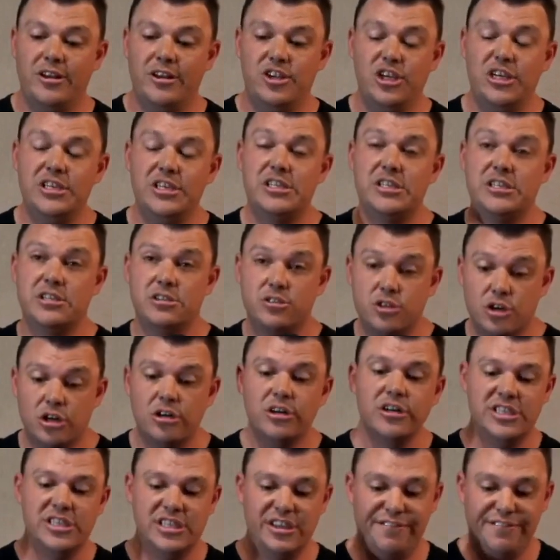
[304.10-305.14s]
Jesus is
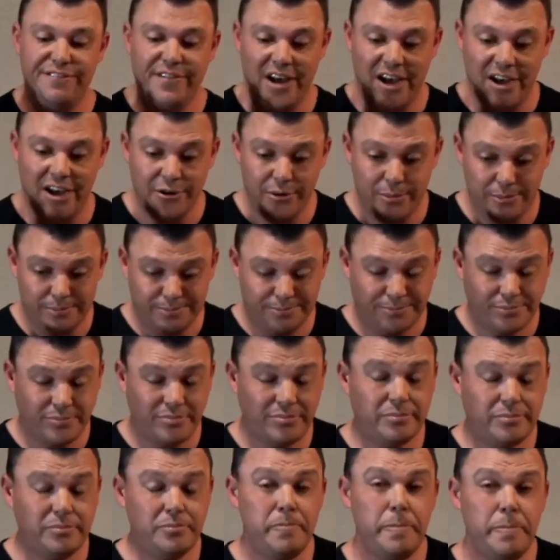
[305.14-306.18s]
crucified.
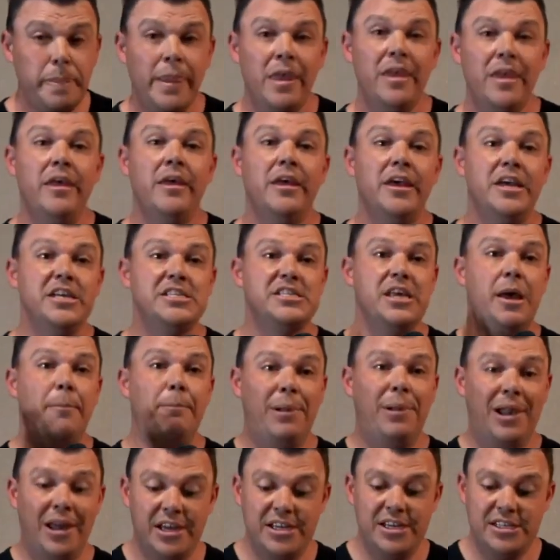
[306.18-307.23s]
He's then
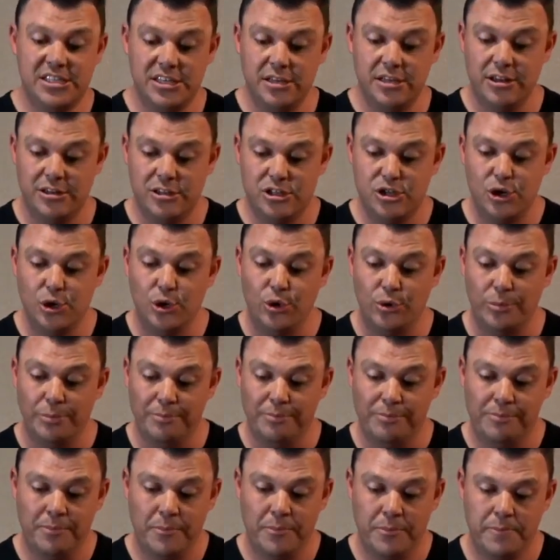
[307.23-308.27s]
placed in the
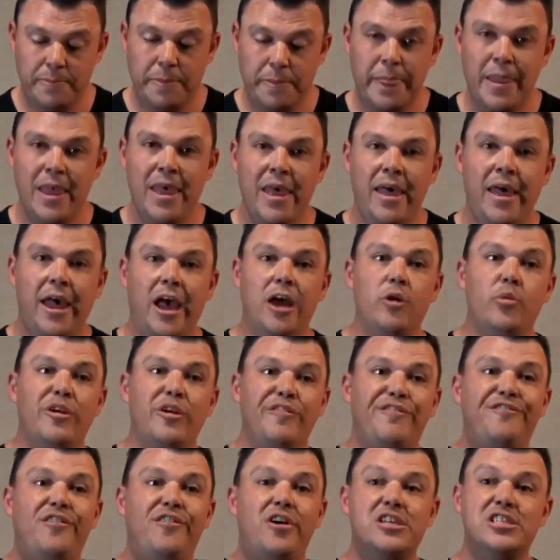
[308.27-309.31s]
tomb. And we
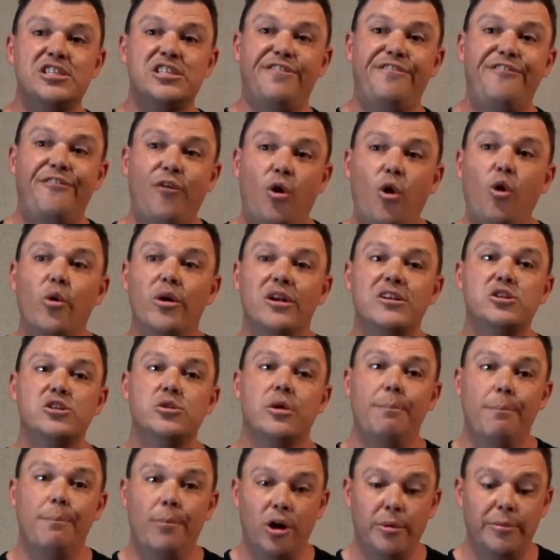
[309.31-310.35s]
fast forward to a
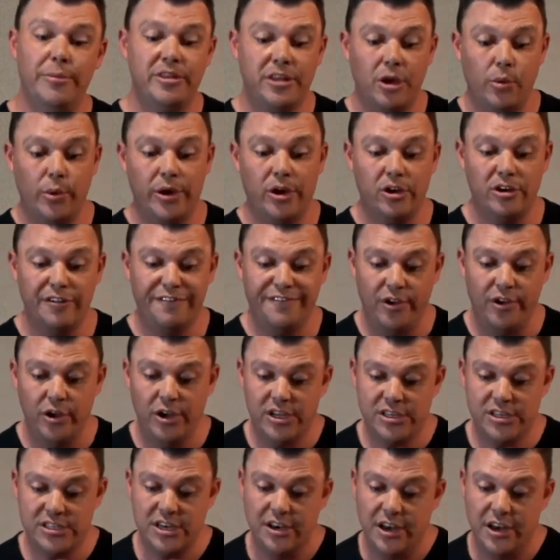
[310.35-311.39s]
moment that we're going to
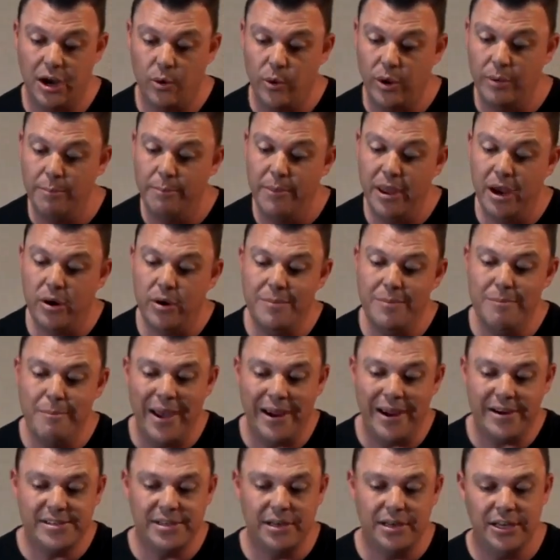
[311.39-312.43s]
focus on now, where Mary
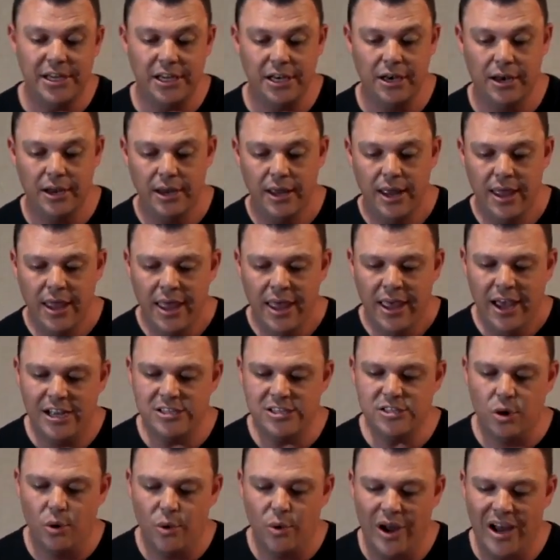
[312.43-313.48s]
Magdalene has
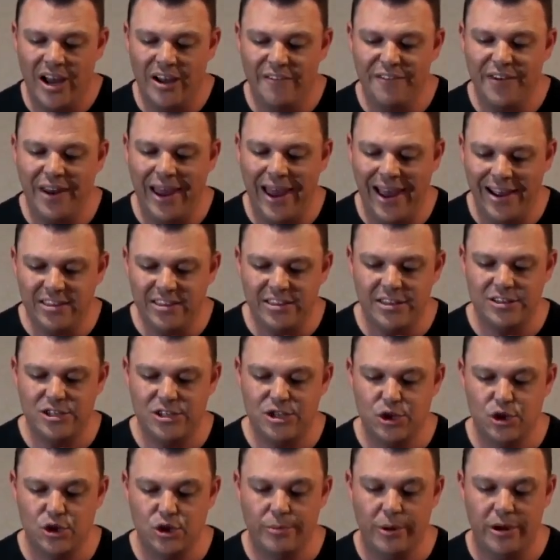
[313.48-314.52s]
arrived at the
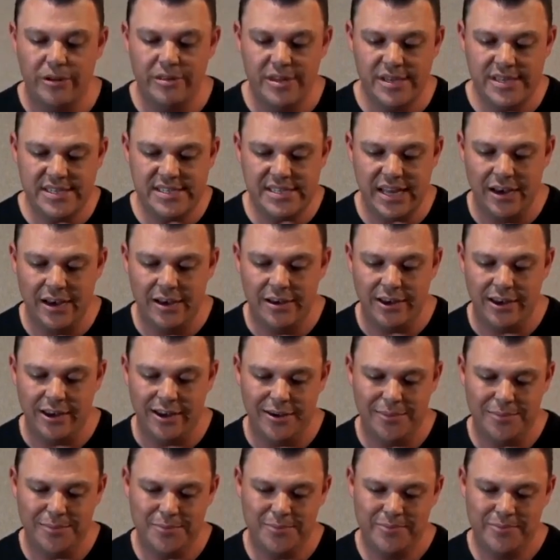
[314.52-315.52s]
tomb on the Sunday.